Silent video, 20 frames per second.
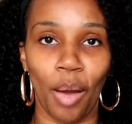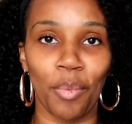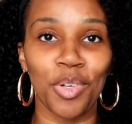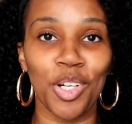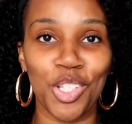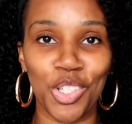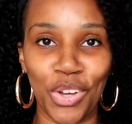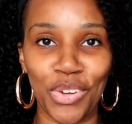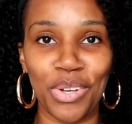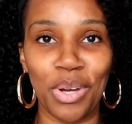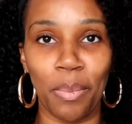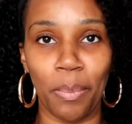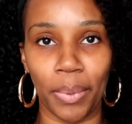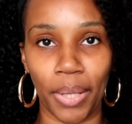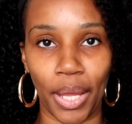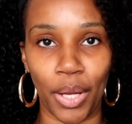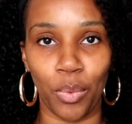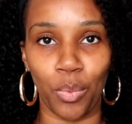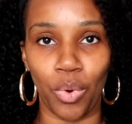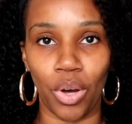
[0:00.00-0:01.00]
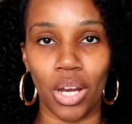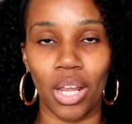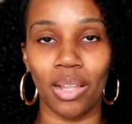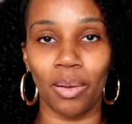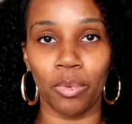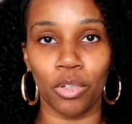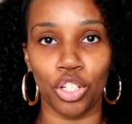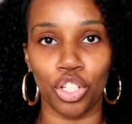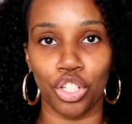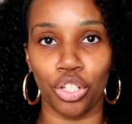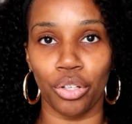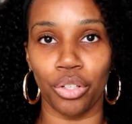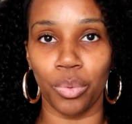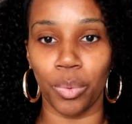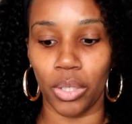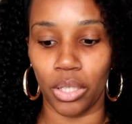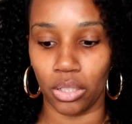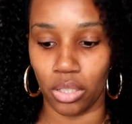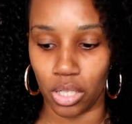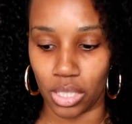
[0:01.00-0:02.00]
I'm gonna show you a blank one and I'm gonna show
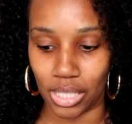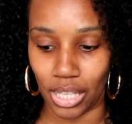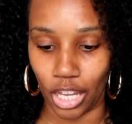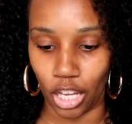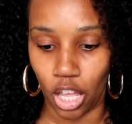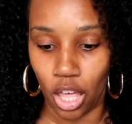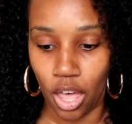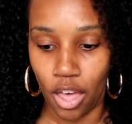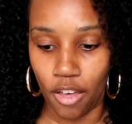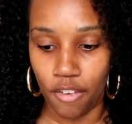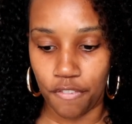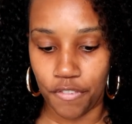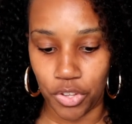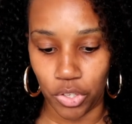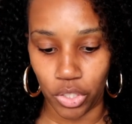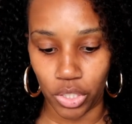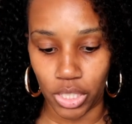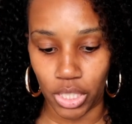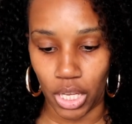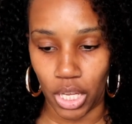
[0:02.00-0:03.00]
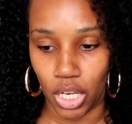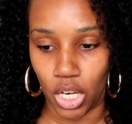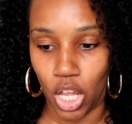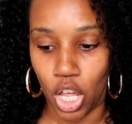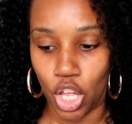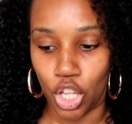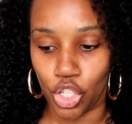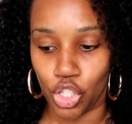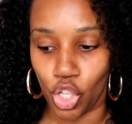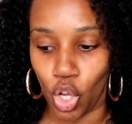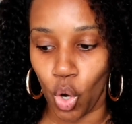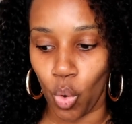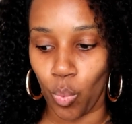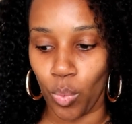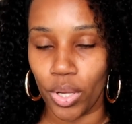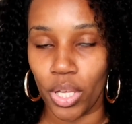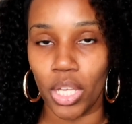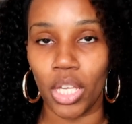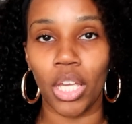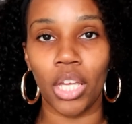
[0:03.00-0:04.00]
you what it looks like filled in. So
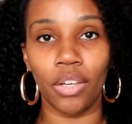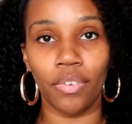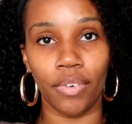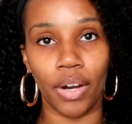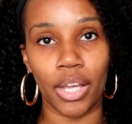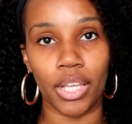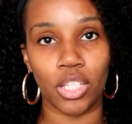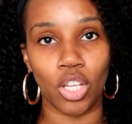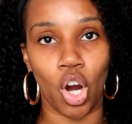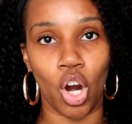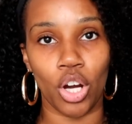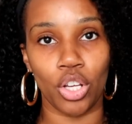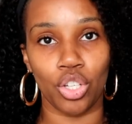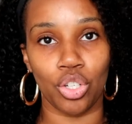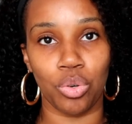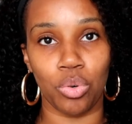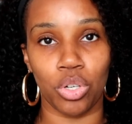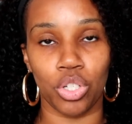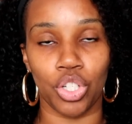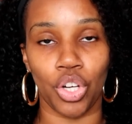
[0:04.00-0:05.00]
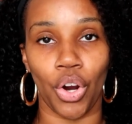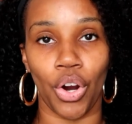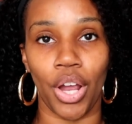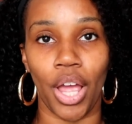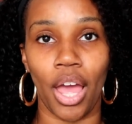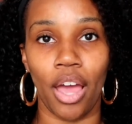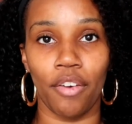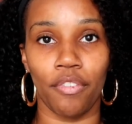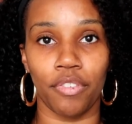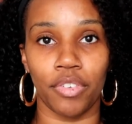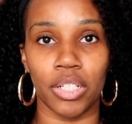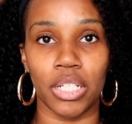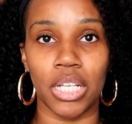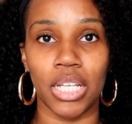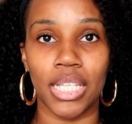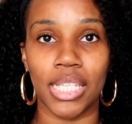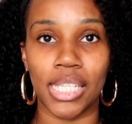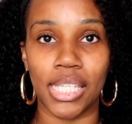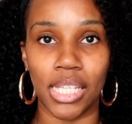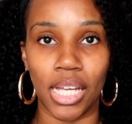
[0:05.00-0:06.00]
we erase our chore chart
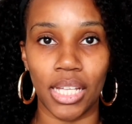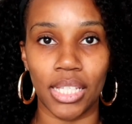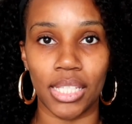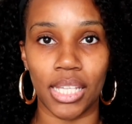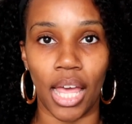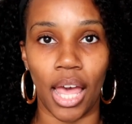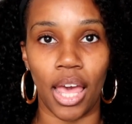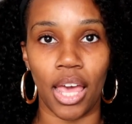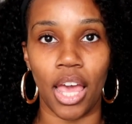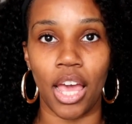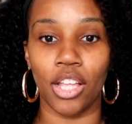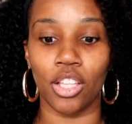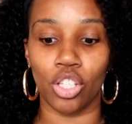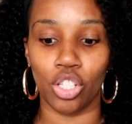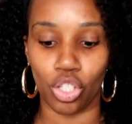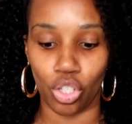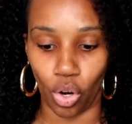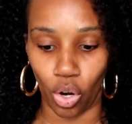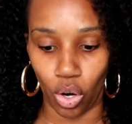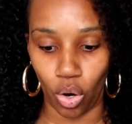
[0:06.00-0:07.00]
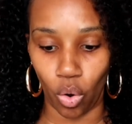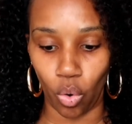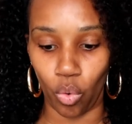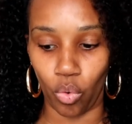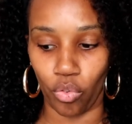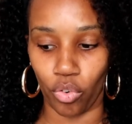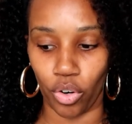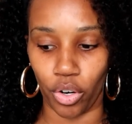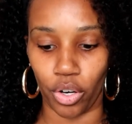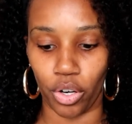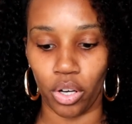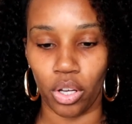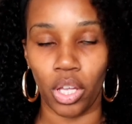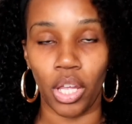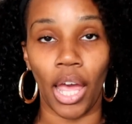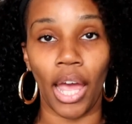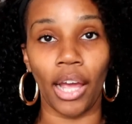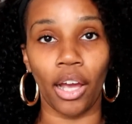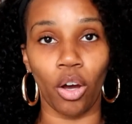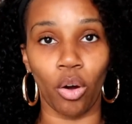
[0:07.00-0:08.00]
every Sunday and start
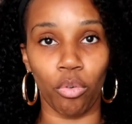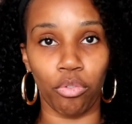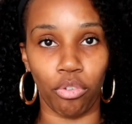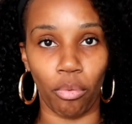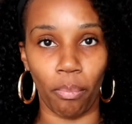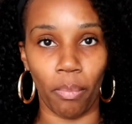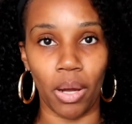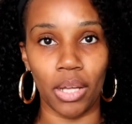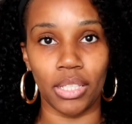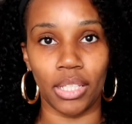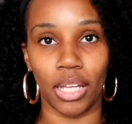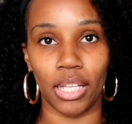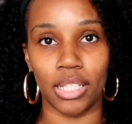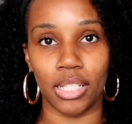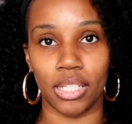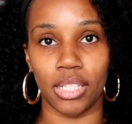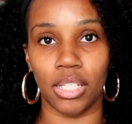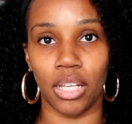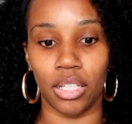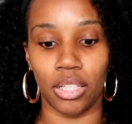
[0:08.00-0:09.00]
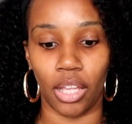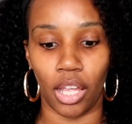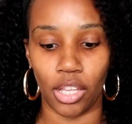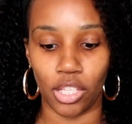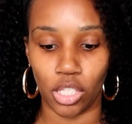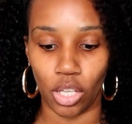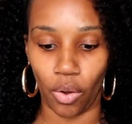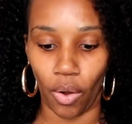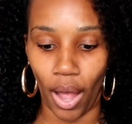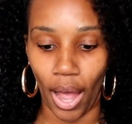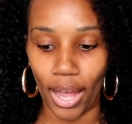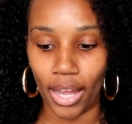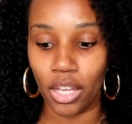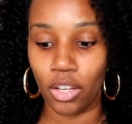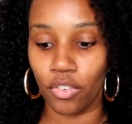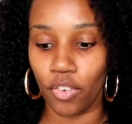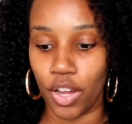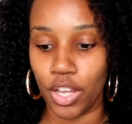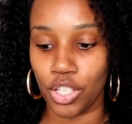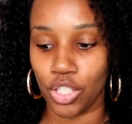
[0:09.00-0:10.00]
over and go from Monday to Sunday. So
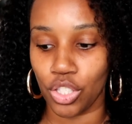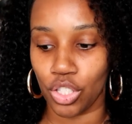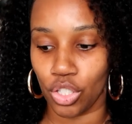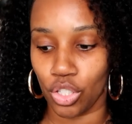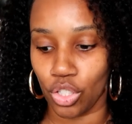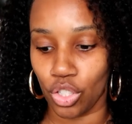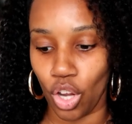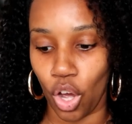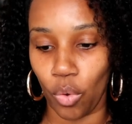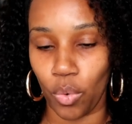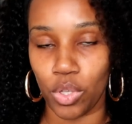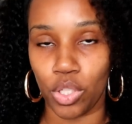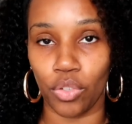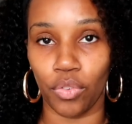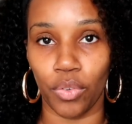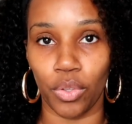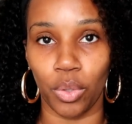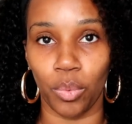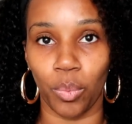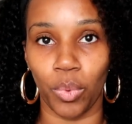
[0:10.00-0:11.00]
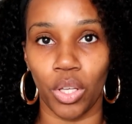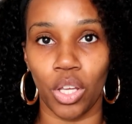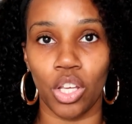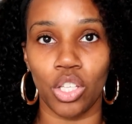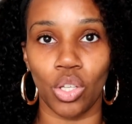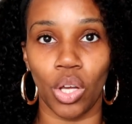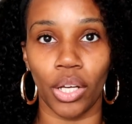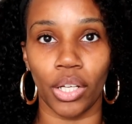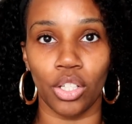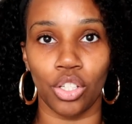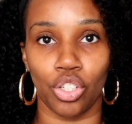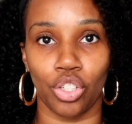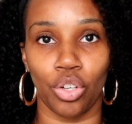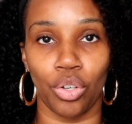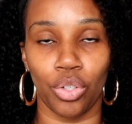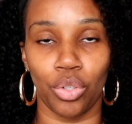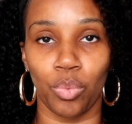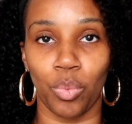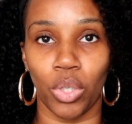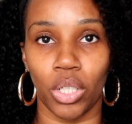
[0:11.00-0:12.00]
I erased Noah's for the week so I can
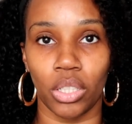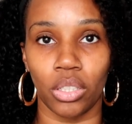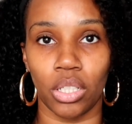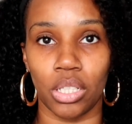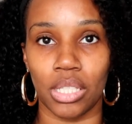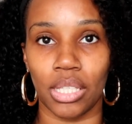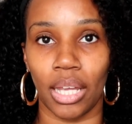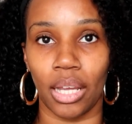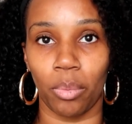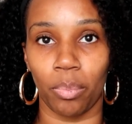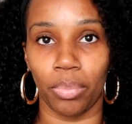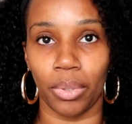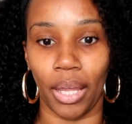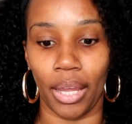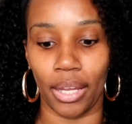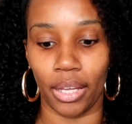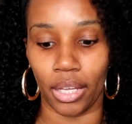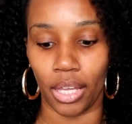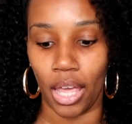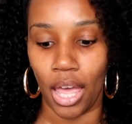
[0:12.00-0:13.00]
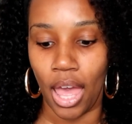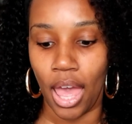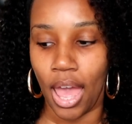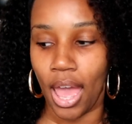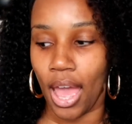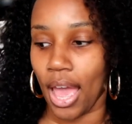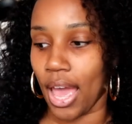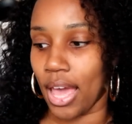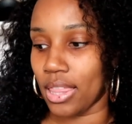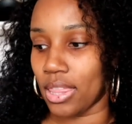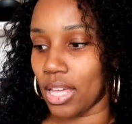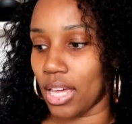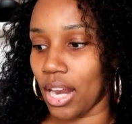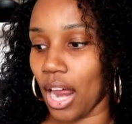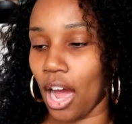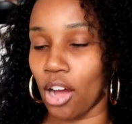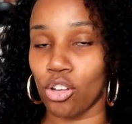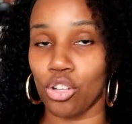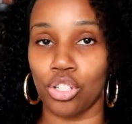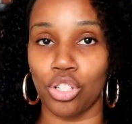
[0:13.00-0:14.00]
show you what it looks like blank, and
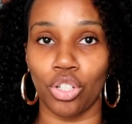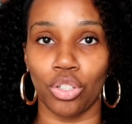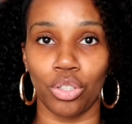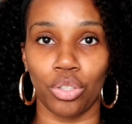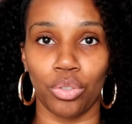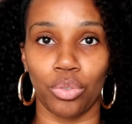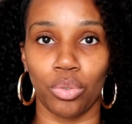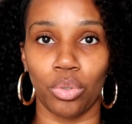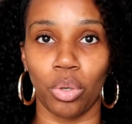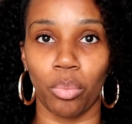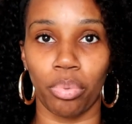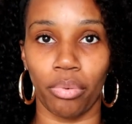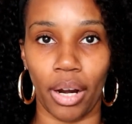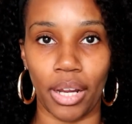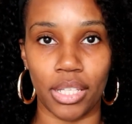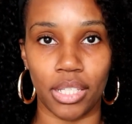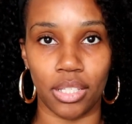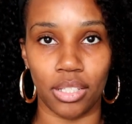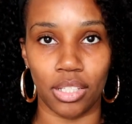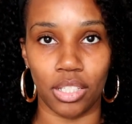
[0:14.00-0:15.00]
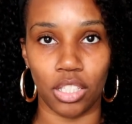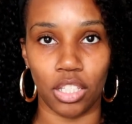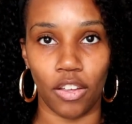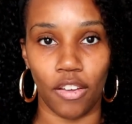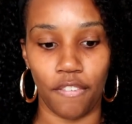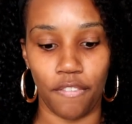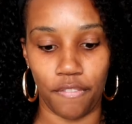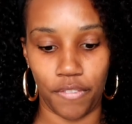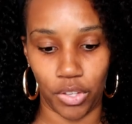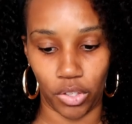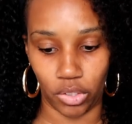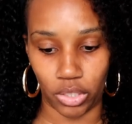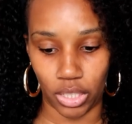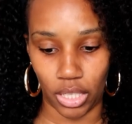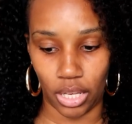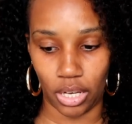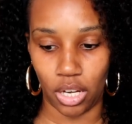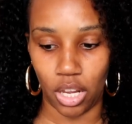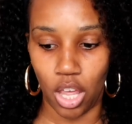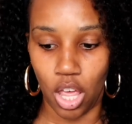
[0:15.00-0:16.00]
then I'll show you Bryce's filled
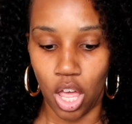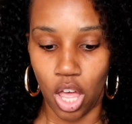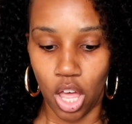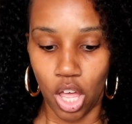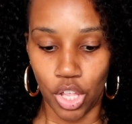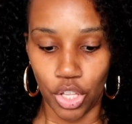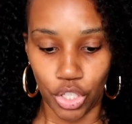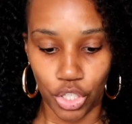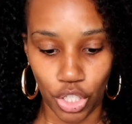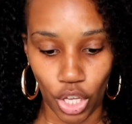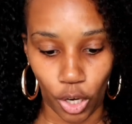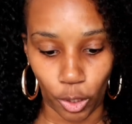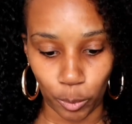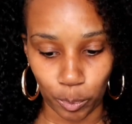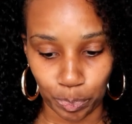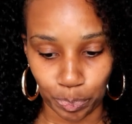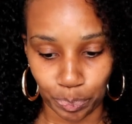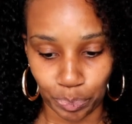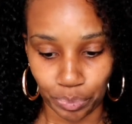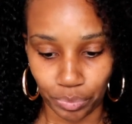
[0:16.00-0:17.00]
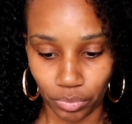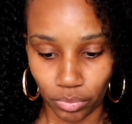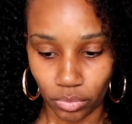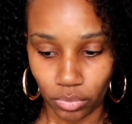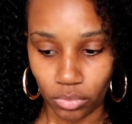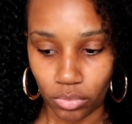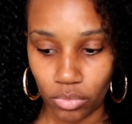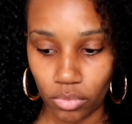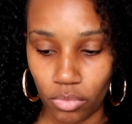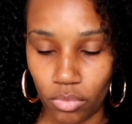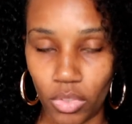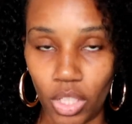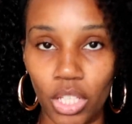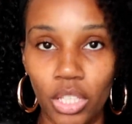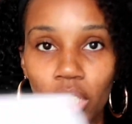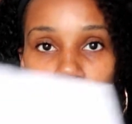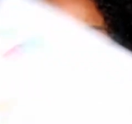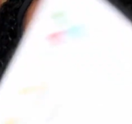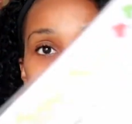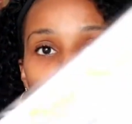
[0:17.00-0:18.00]
in. So
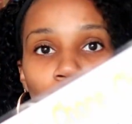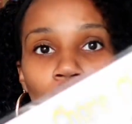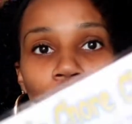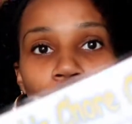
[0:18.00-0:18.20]
this is